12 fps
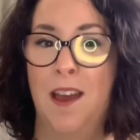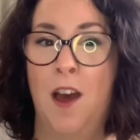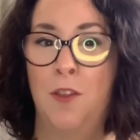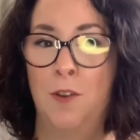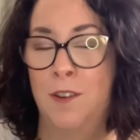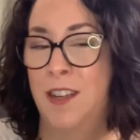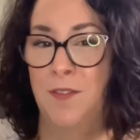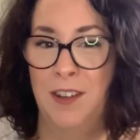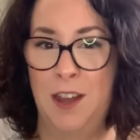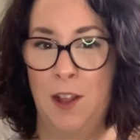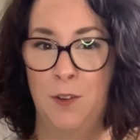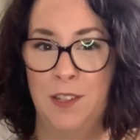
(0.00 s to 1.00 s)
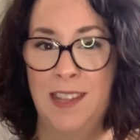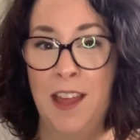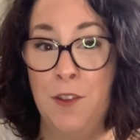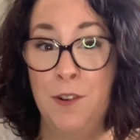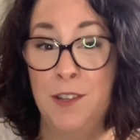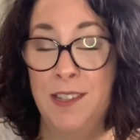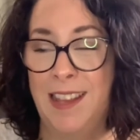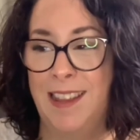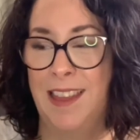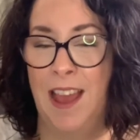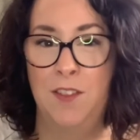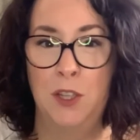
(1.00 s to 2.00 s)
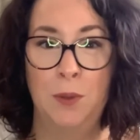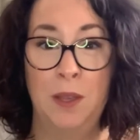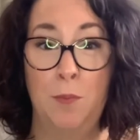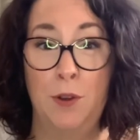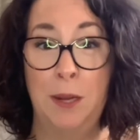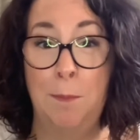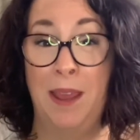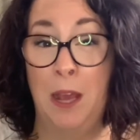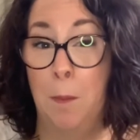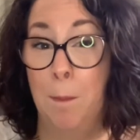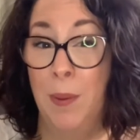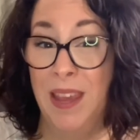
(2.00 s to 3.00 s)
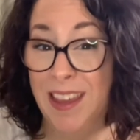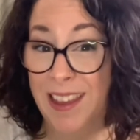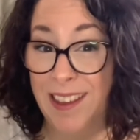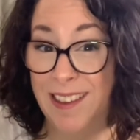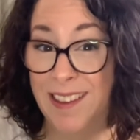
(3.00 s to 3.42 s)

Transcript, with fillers: other different colors leathers like they have this really pretty pale pink